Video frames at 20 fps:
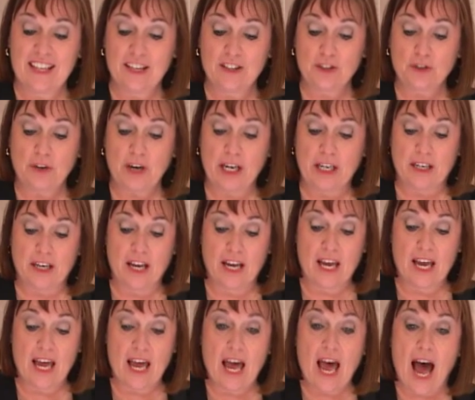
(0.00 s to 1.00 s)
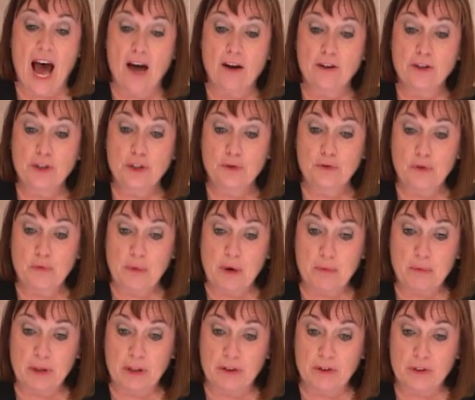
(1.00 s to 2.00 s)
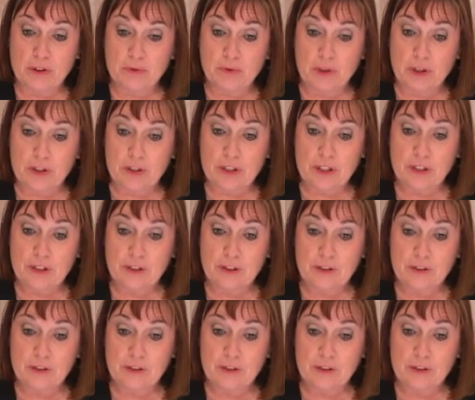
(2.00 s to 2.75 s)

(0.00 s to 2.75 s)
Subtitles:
That's great. How did you remember those words?